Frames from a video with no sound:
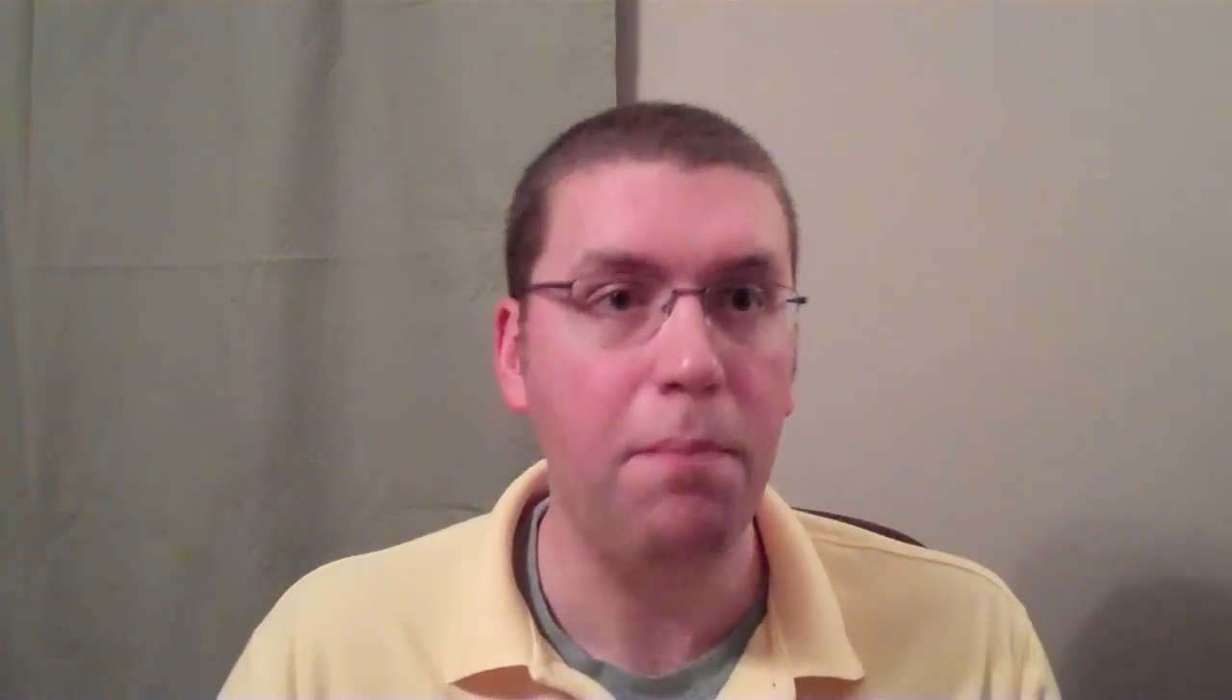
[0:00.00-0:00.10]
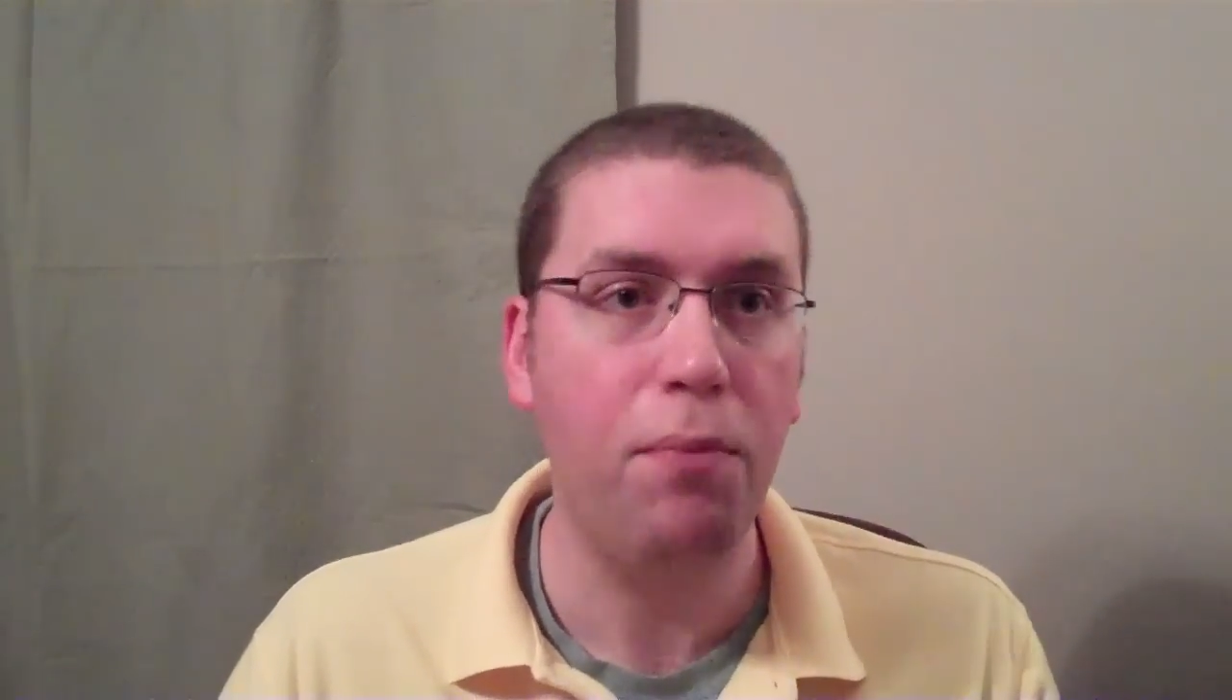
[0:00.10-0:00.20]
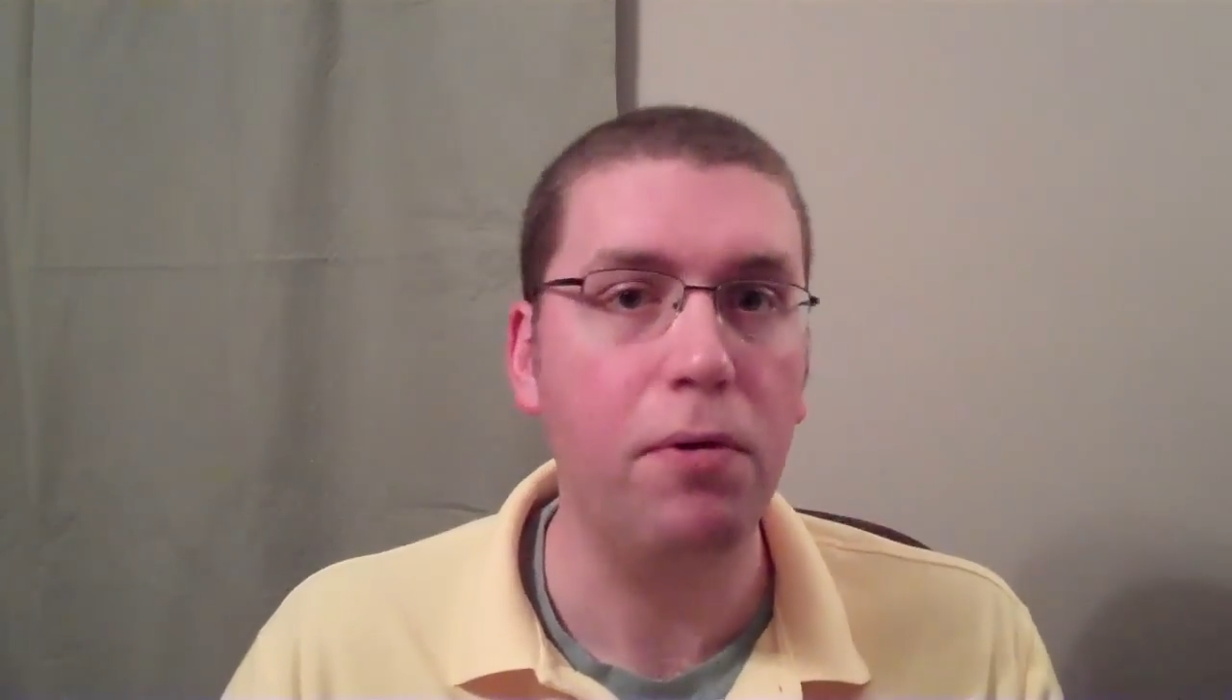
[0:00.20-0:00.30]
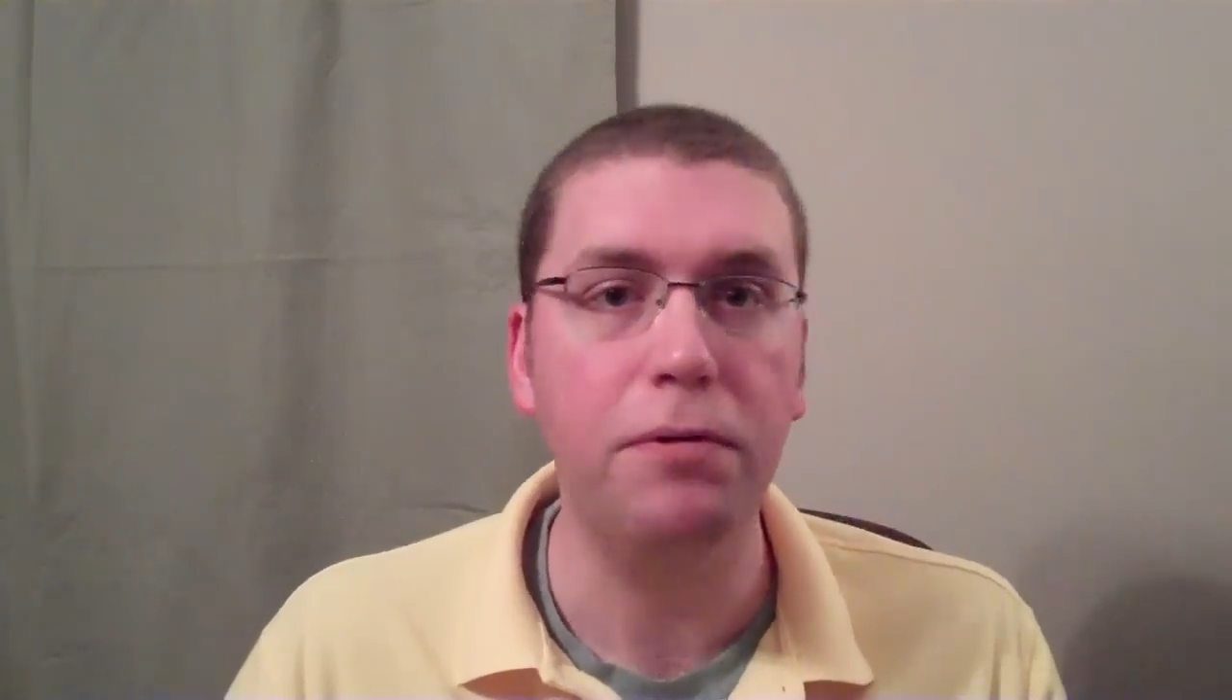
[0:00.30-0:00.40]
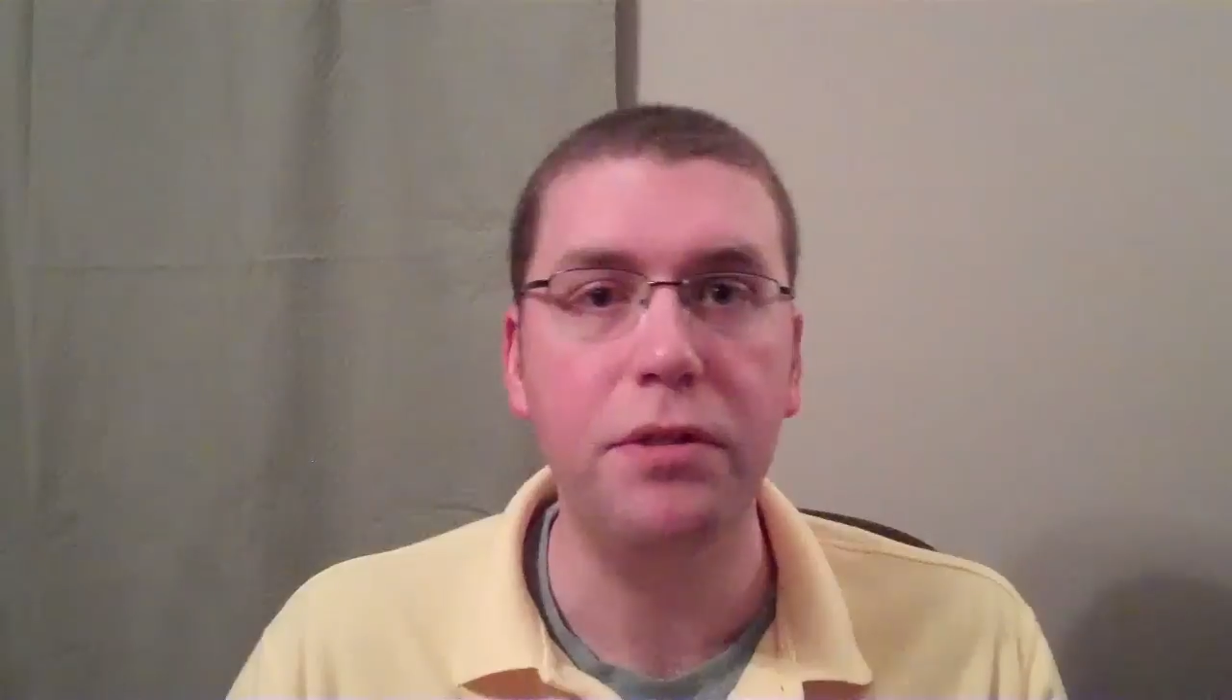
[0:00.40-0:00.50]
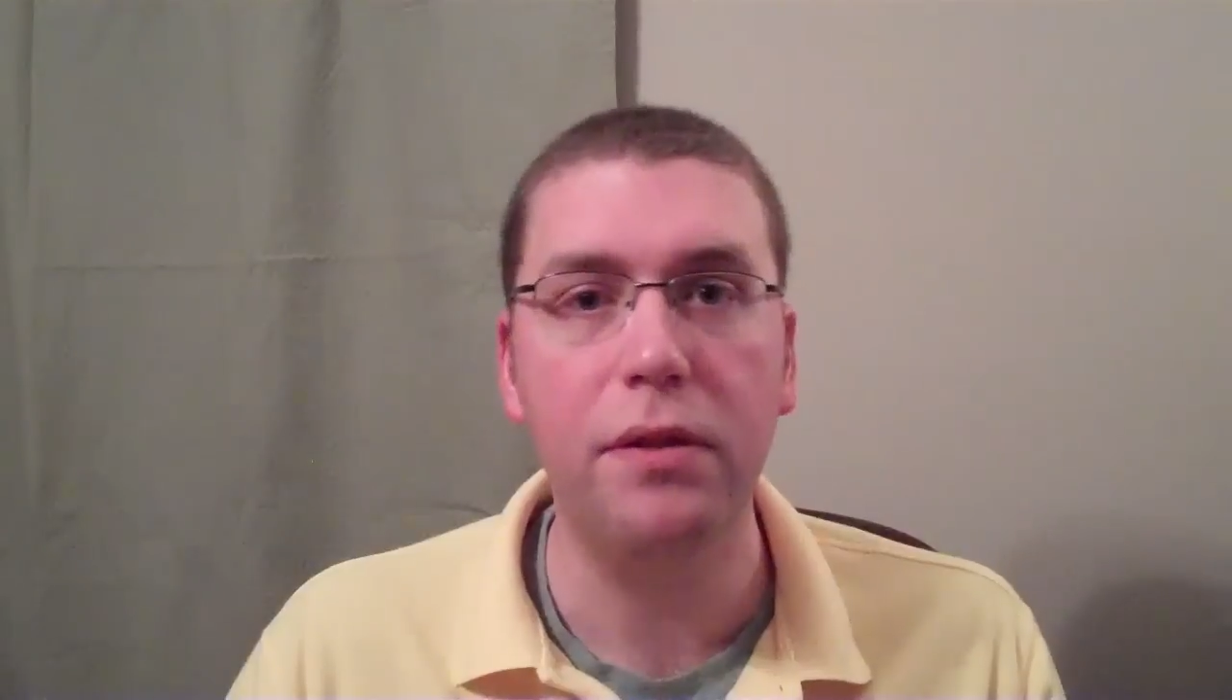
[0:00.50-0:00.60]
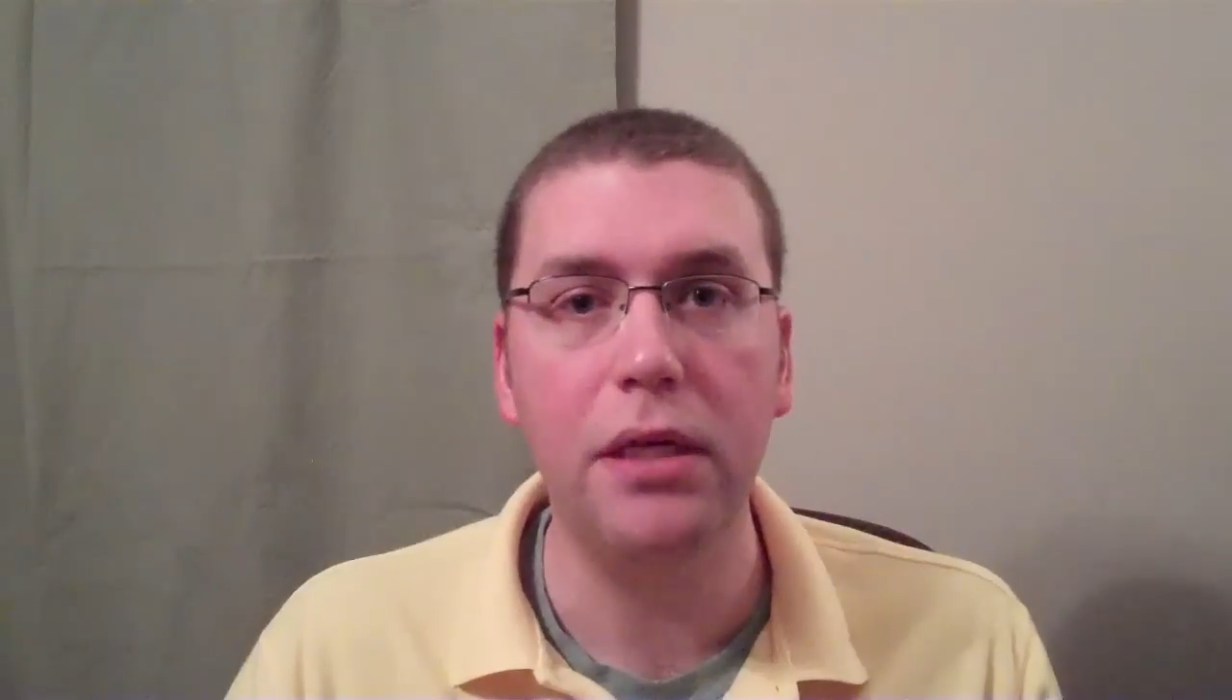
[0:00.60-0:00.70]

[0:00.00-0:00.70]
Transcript: emperors and